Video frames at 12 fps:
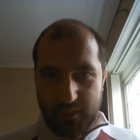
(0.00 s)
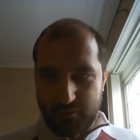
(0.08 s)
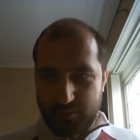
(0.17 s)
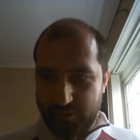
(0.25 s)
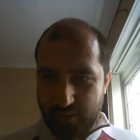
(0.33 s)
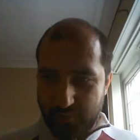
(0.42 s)

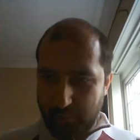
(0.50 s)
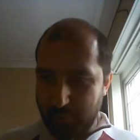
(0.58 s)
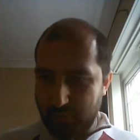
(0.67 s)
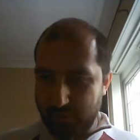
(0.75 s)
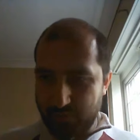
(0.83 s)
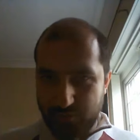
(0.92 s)
As I said in my
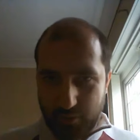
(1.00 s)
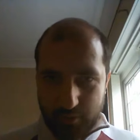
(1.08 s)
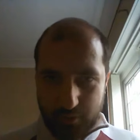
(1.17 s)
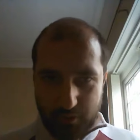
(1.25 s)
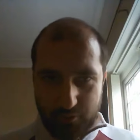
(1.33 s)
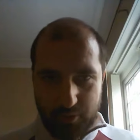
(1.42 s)
previous
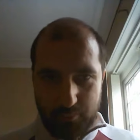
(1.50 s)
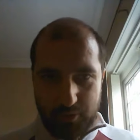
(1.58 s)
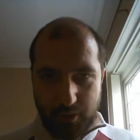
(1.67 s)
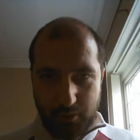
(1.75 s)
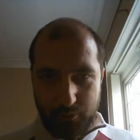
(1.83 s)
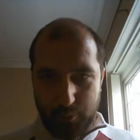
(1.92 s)
video, I dream to
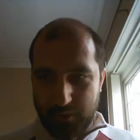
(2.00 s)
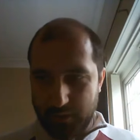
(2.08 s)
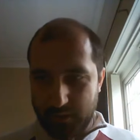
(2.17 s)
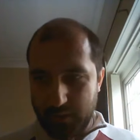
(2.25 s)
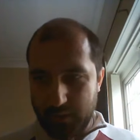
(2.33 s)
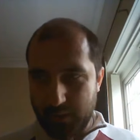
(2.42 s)
go to
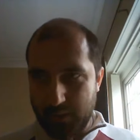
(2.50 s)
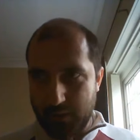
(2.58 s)
Italy,